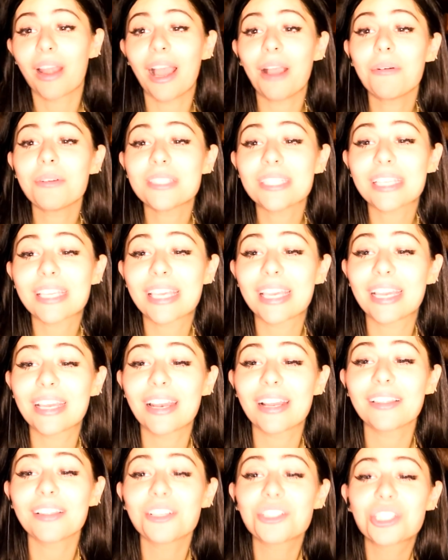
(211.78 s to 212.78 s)
When I was a
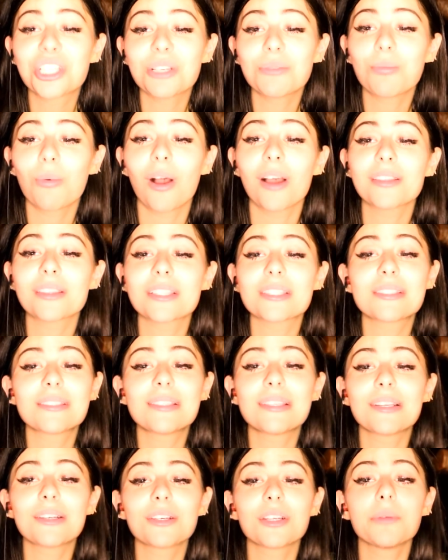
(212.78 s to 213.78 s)
kid, I legit want the
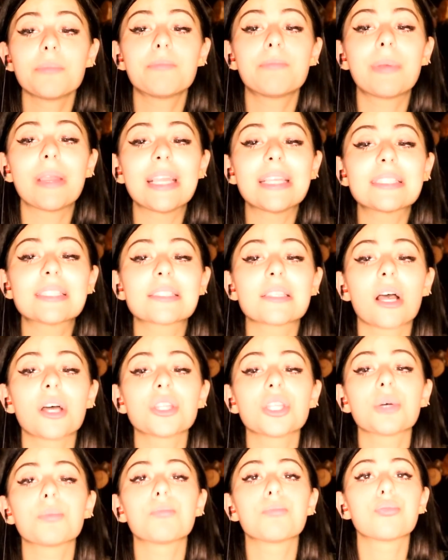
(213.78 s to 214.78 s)
cereal based
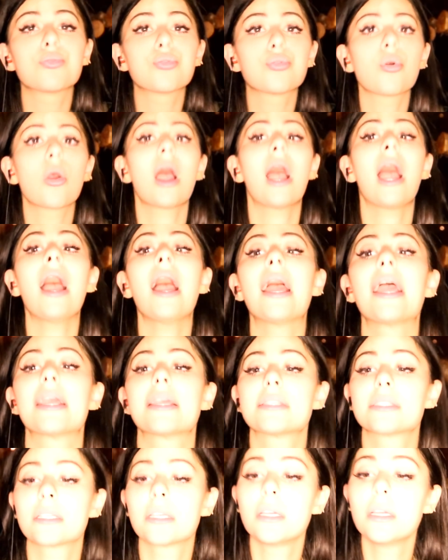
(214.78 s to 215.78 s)
on the
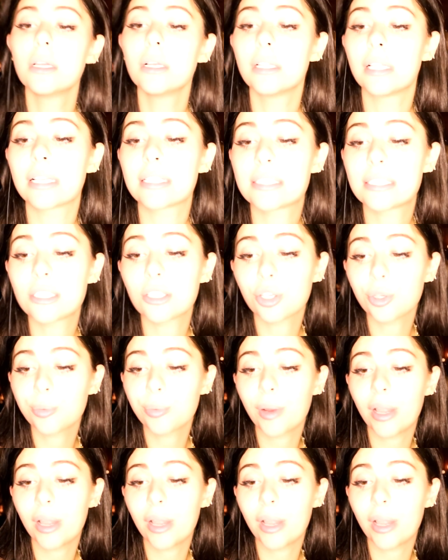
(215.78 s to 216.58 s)
prize. The cereal